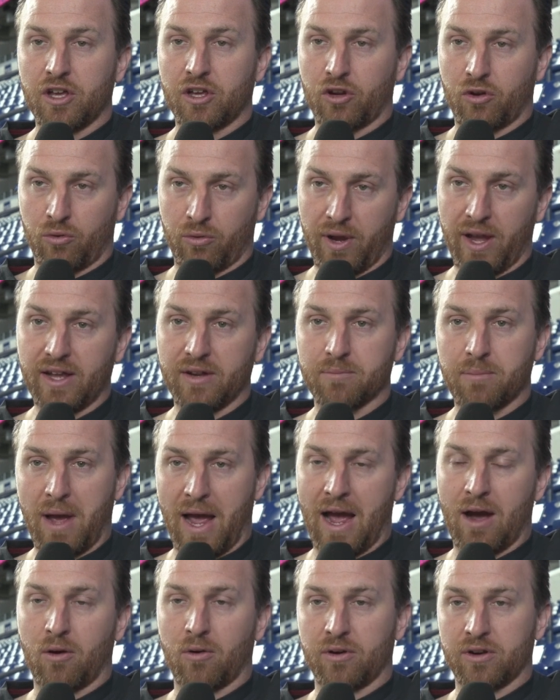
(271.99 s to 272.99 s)
create
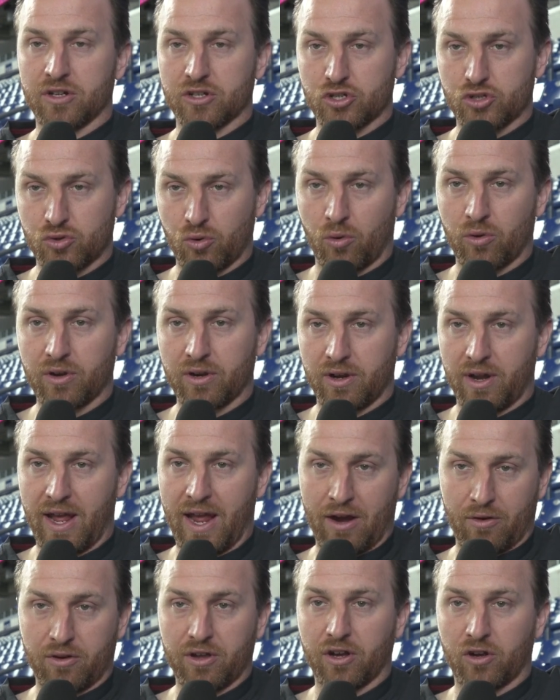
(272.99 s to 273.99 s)
power in a short
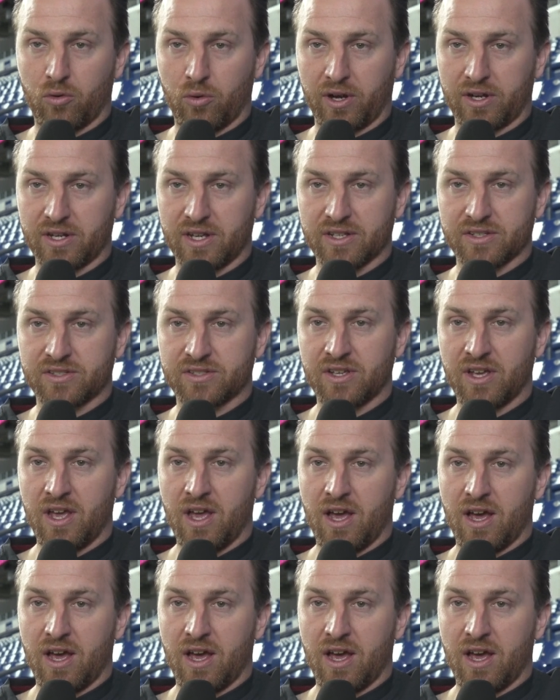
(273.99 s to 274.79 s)
area quickness.